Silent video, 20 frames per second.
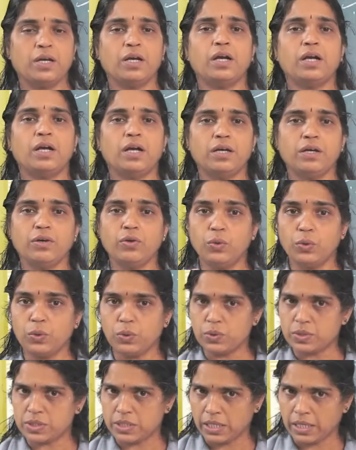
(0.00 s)
Do
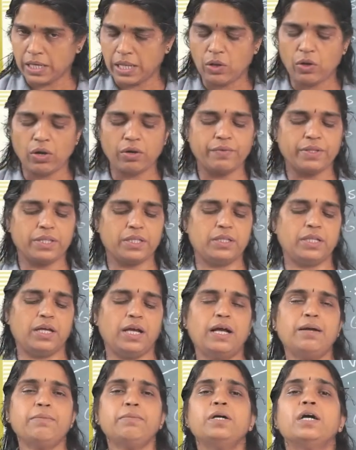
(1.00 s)
you sing along with
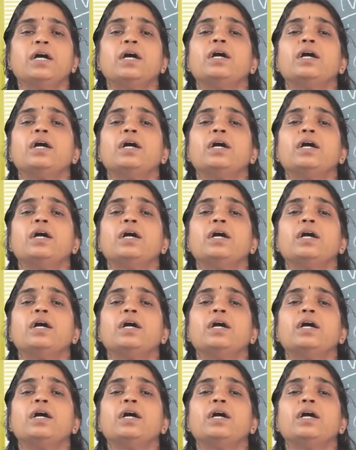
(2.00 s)
them?